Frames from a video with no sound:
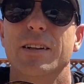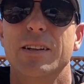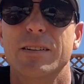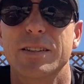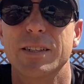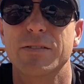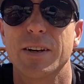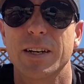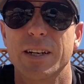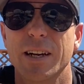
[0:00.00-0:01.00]
let's see if I
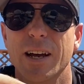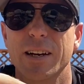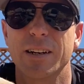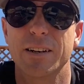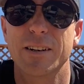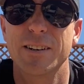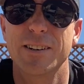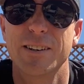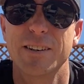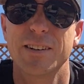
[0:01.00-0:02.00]
can get out of here.
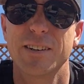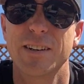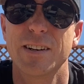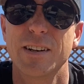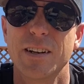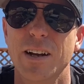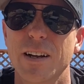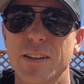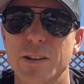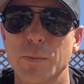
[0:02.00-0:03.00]
a
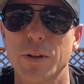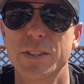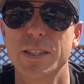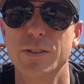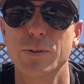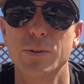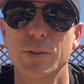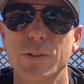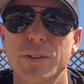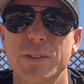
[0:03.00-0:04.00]
little
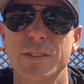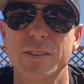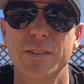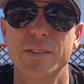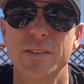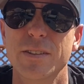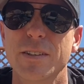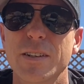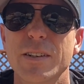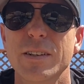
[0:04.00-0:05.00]
multi-tool.
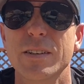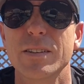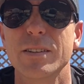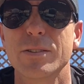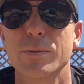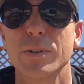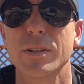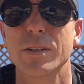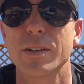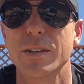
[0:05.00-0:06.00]
This
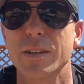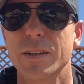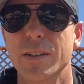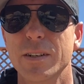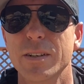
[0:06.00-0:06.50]
one,